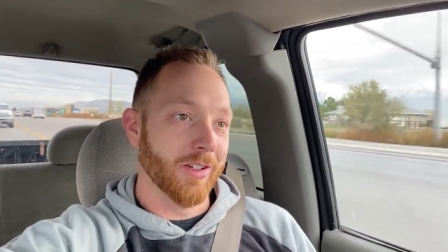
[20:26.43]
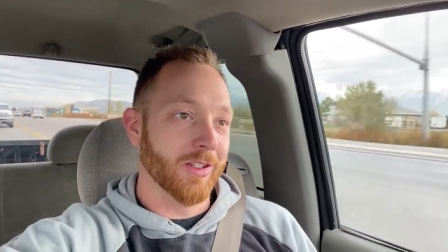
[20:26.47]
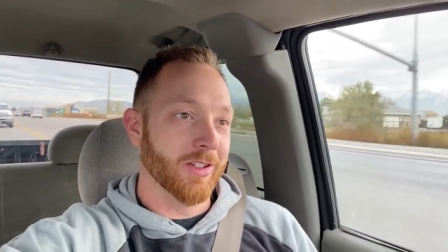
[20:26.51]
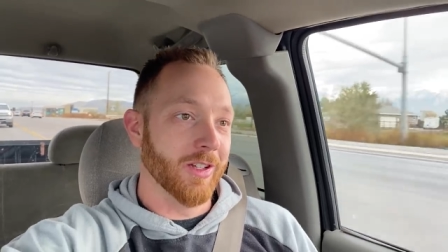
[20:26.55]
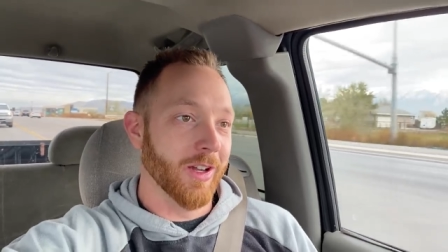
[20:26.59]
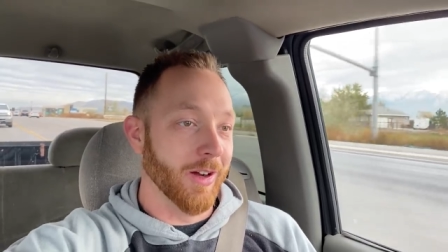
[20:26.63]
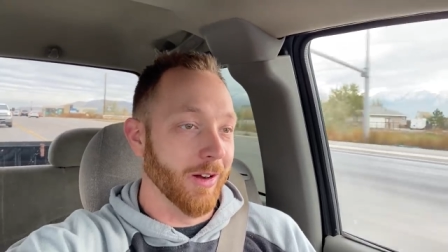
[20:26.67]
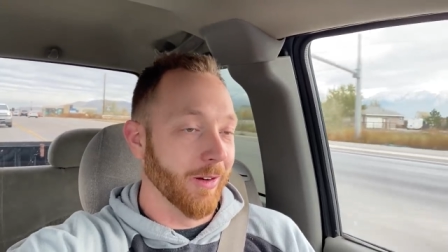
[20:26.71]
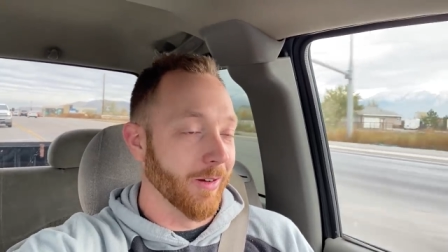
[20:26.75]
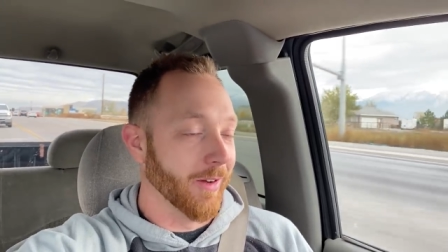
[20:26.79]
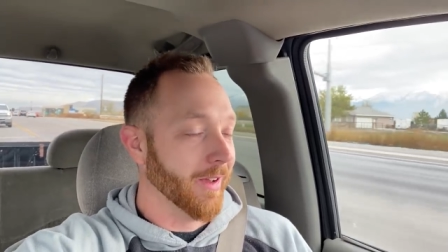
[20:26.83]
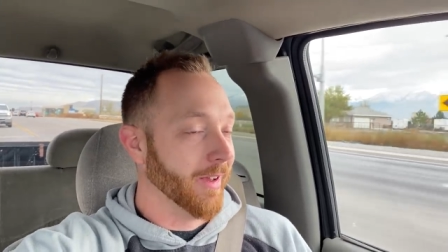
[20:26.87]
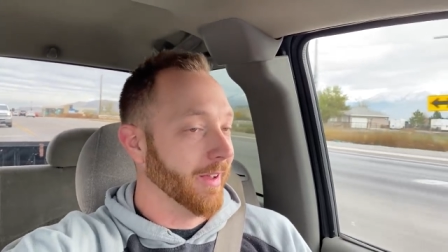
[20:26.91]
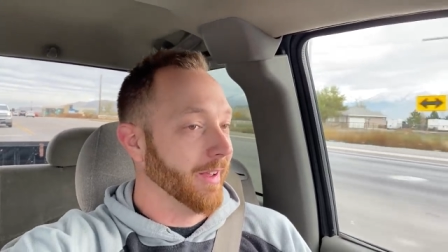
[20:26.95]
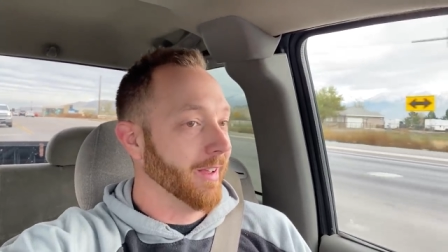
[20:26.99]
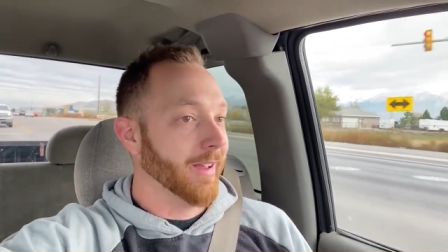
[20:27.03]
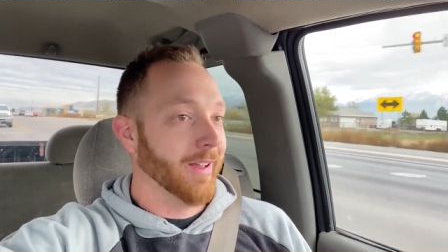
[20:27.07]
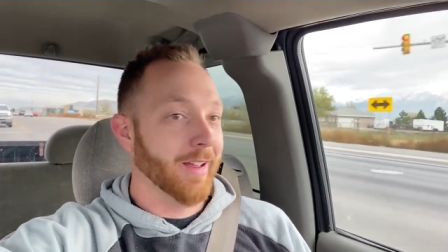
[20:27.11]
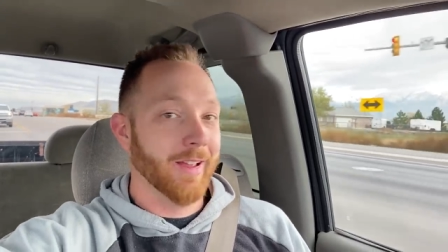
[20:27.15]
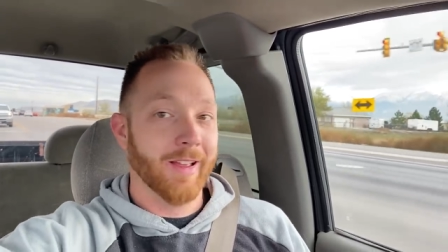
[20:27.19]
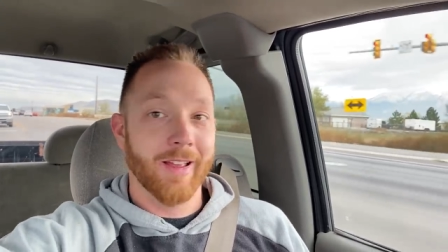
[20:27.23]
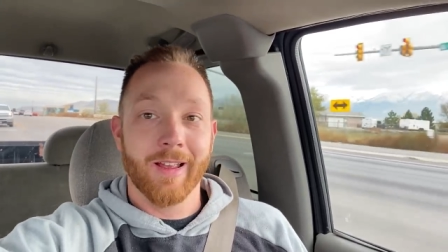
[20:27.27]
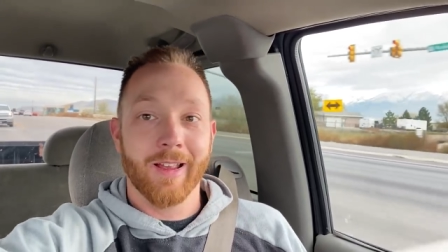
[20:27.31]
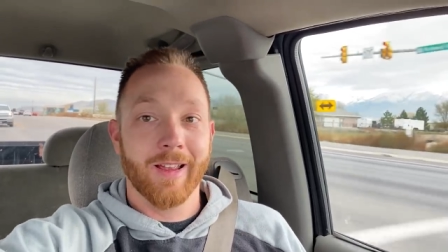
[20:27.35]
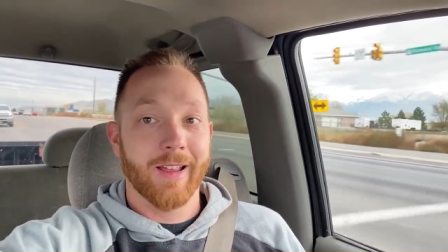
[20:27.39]
So
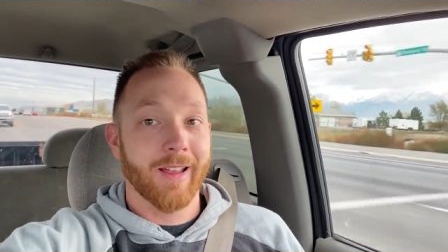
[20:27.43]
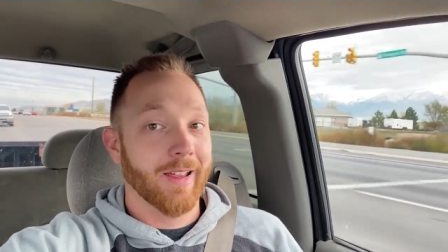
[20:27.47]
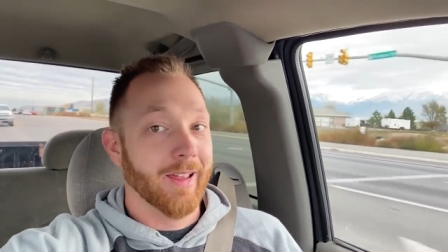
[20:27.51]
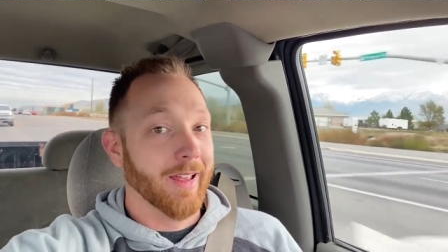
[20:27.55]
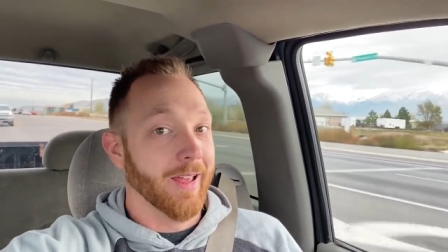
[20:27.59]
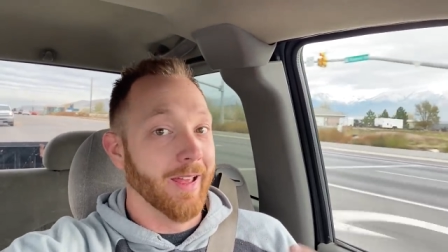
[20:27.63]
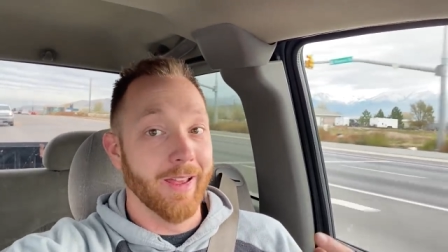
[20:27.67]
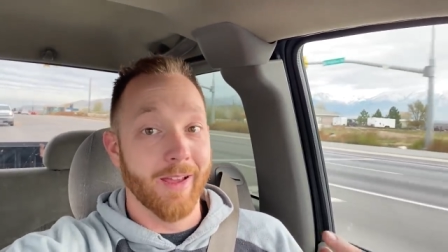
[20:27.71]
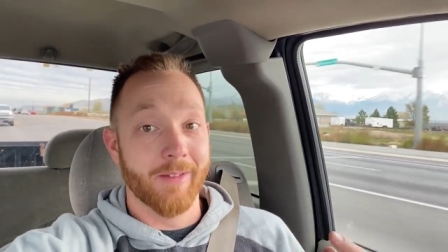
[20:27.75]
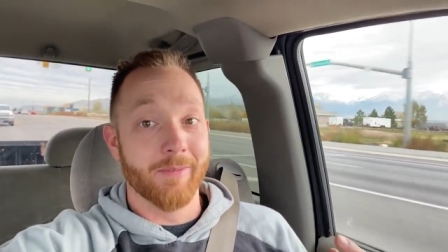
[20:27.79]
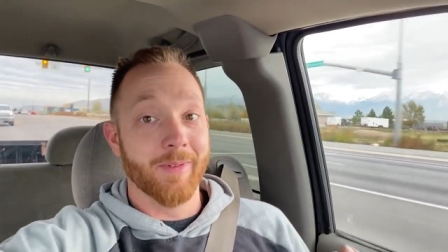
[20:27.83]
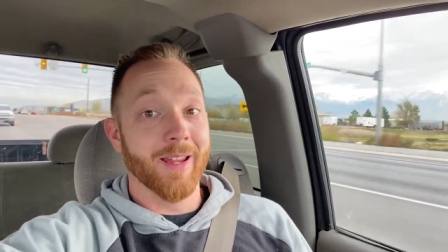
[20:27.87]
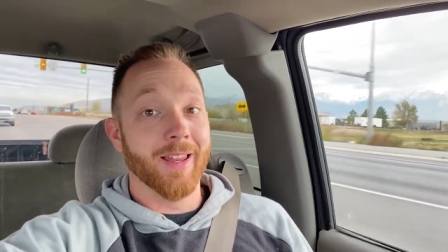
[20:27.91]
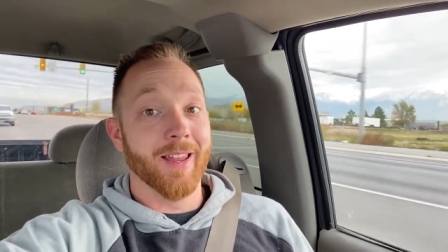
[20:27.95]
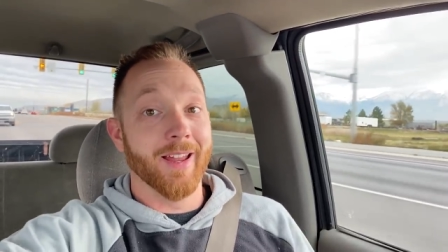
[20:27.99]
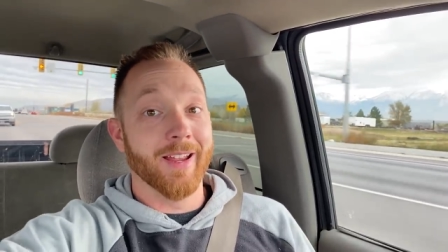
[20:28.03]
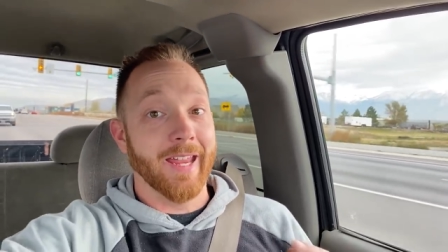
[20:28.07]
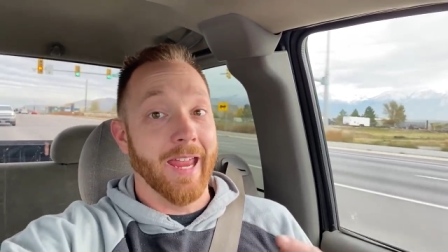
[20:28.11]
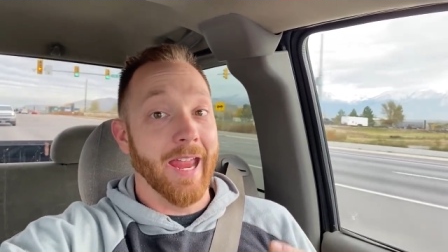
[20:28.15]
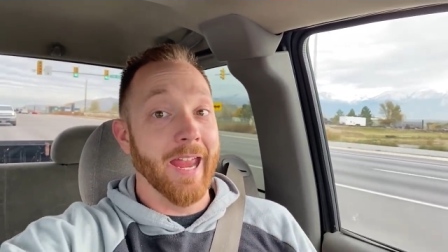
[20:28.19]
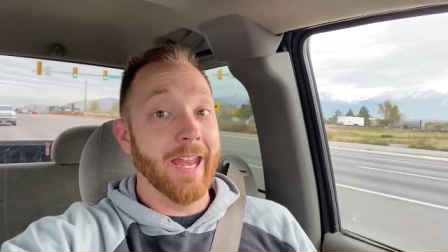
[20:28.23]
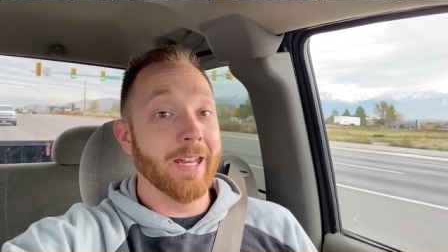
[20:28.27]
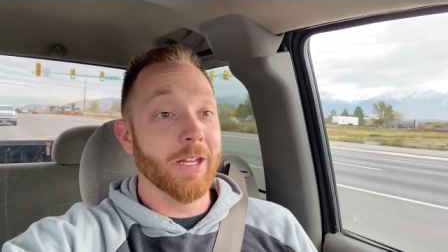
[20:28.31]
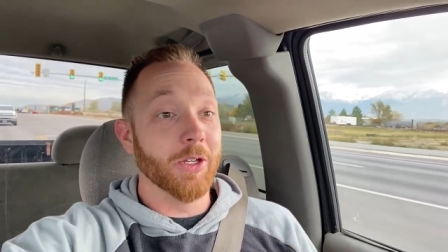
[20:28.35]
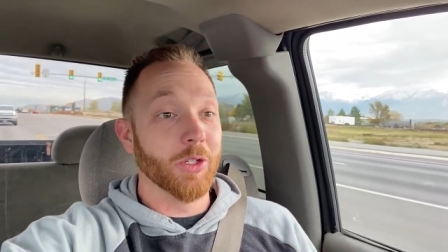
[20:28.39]
I made like
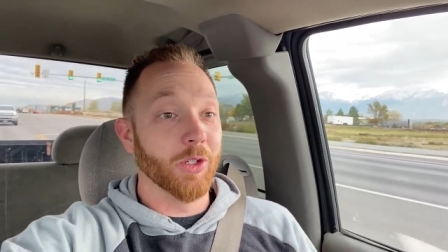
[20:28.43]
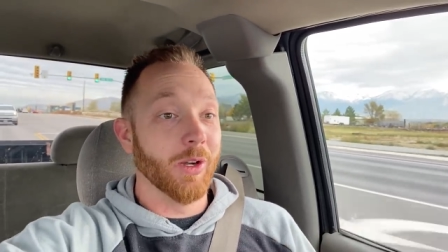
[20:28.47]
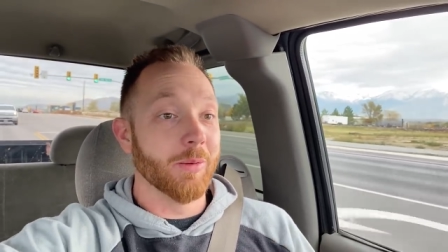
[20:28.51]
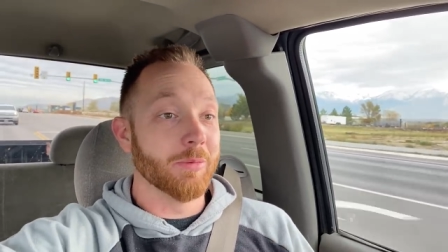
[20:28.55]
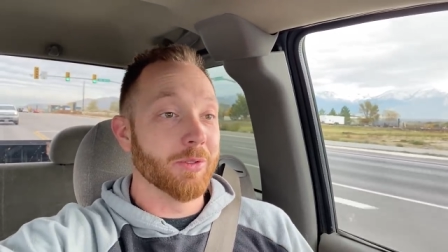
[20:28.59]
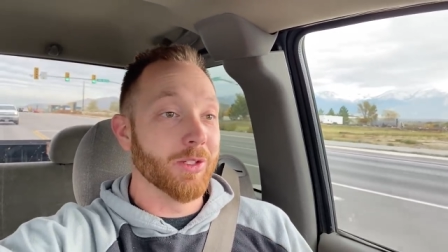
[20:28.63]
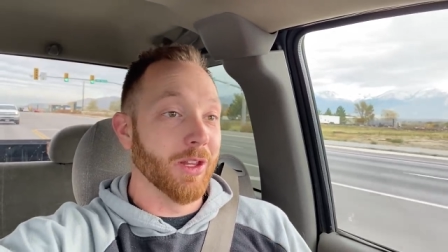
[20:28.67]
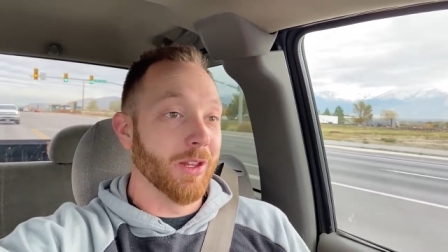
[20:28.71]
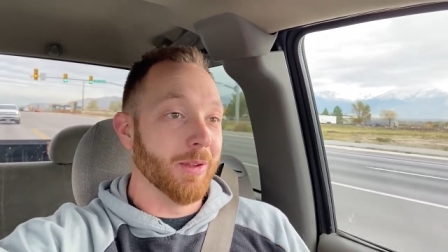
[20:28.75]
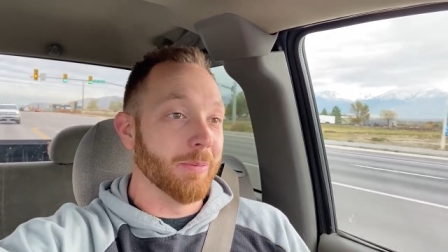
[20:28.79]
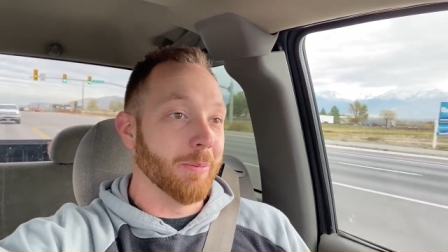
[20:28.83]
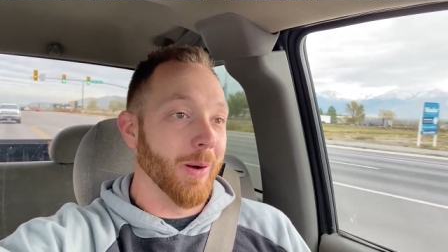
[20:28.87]
80 trips to the